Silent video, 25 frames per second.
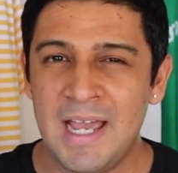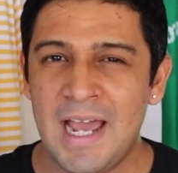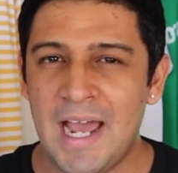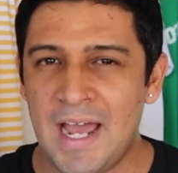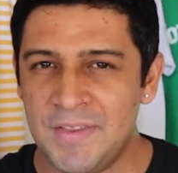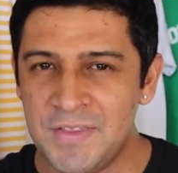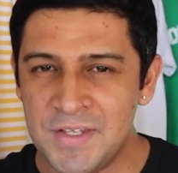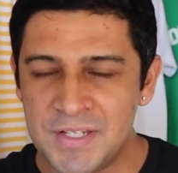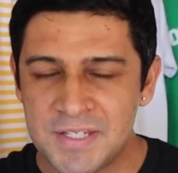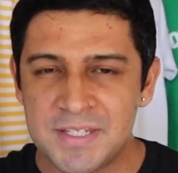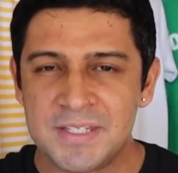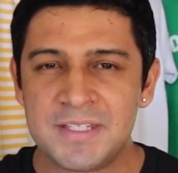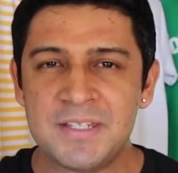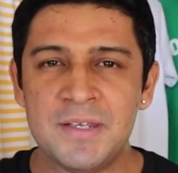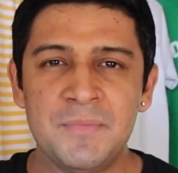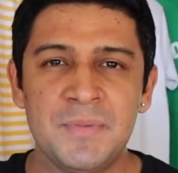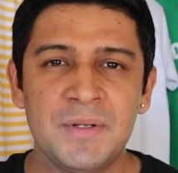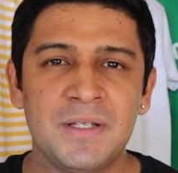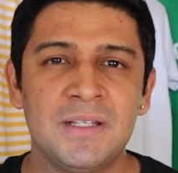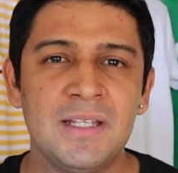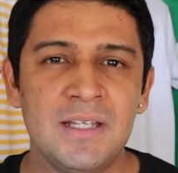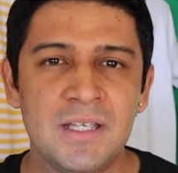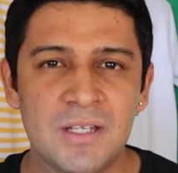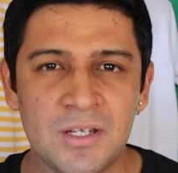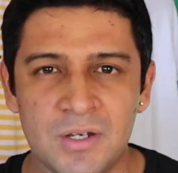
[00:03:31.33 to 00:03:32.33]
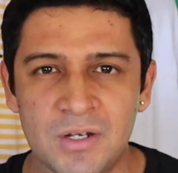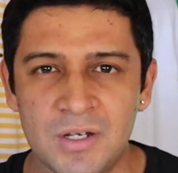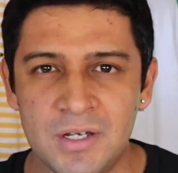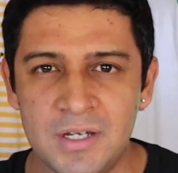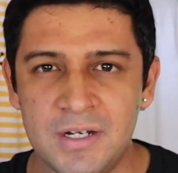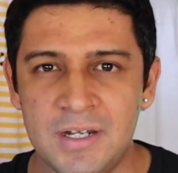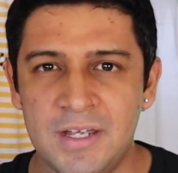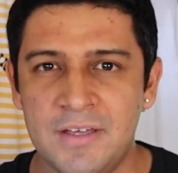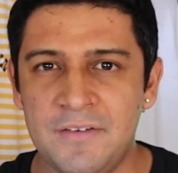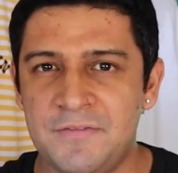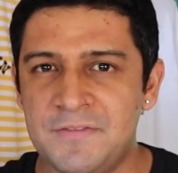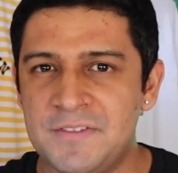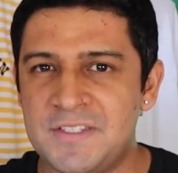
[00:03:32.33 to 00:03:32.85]
And this is typically
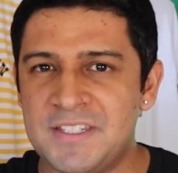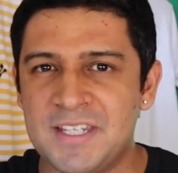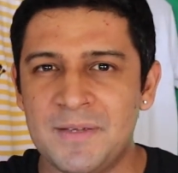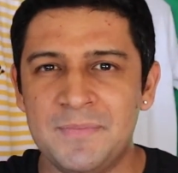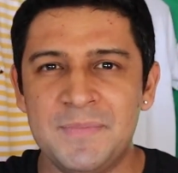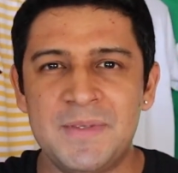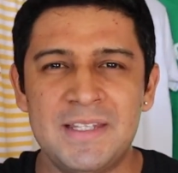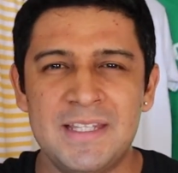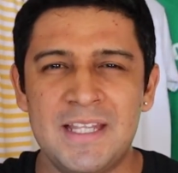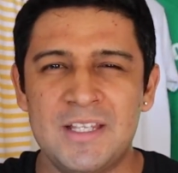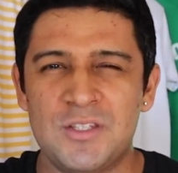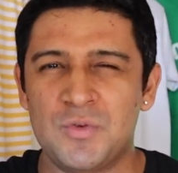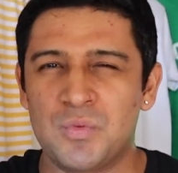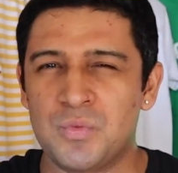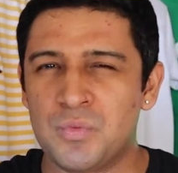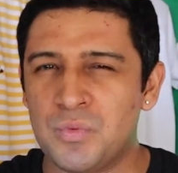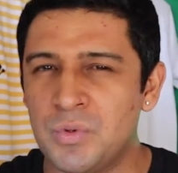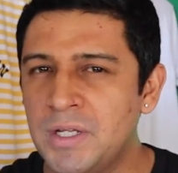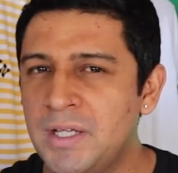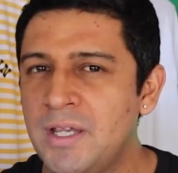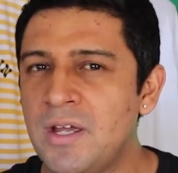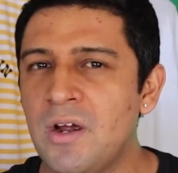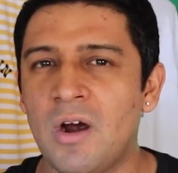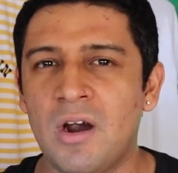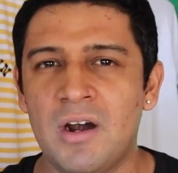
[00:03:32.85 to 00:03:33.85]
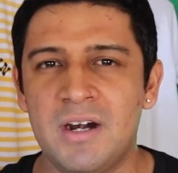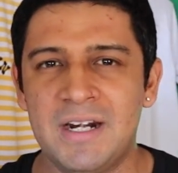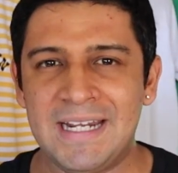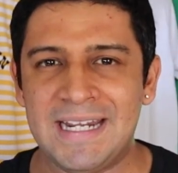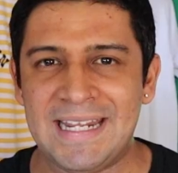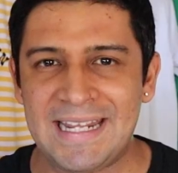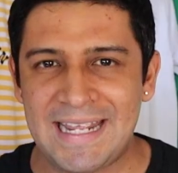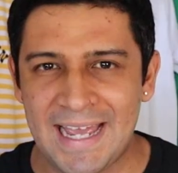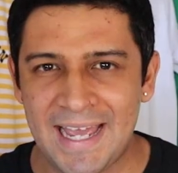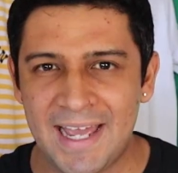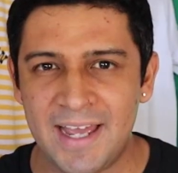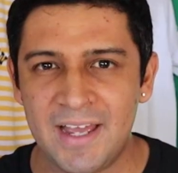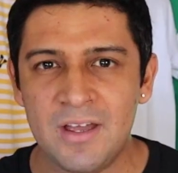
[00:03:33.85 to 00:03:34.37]
good if it's something that's really hard to
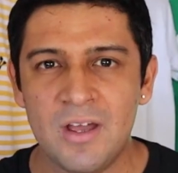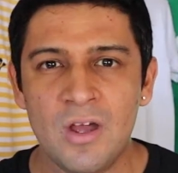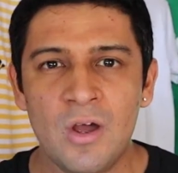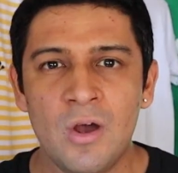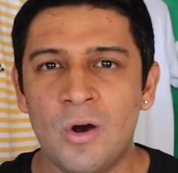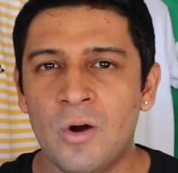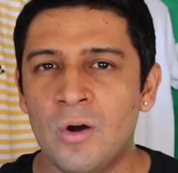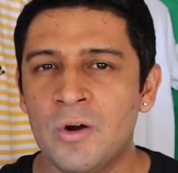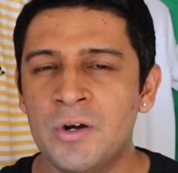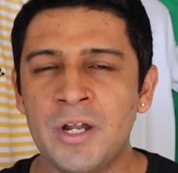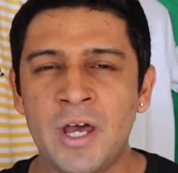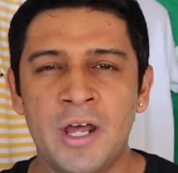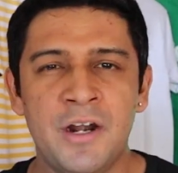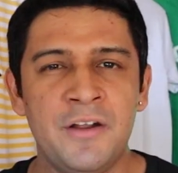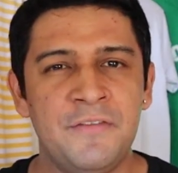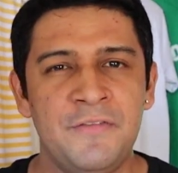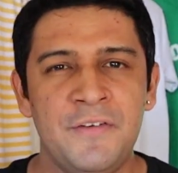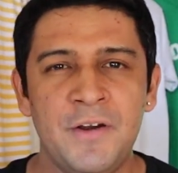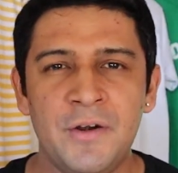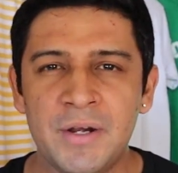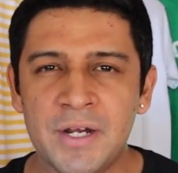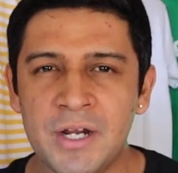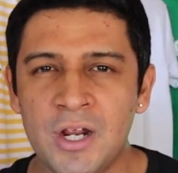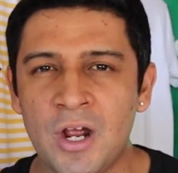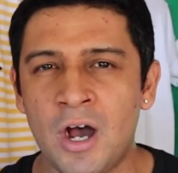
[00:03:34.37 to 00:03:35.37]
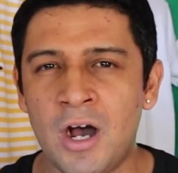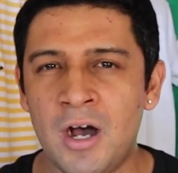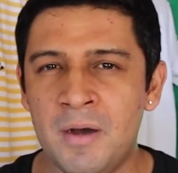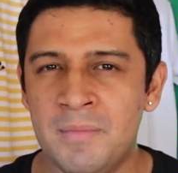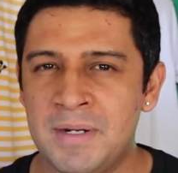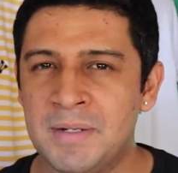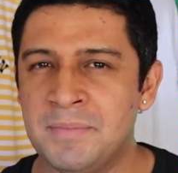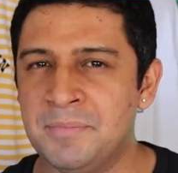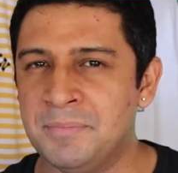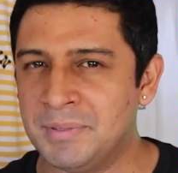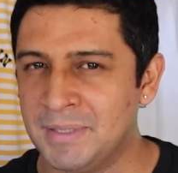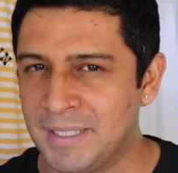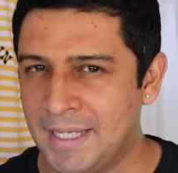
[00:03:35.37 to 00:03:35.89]
get or not a very
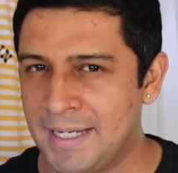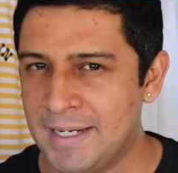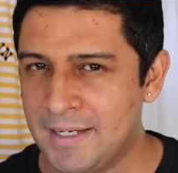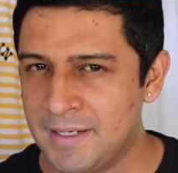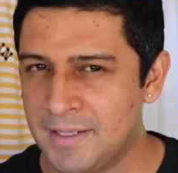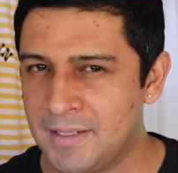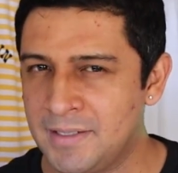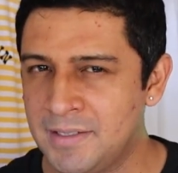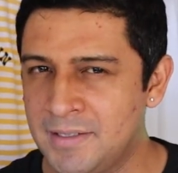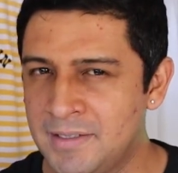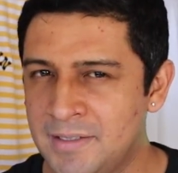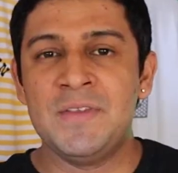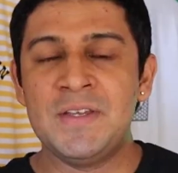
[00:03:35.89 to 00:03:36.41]
common blank.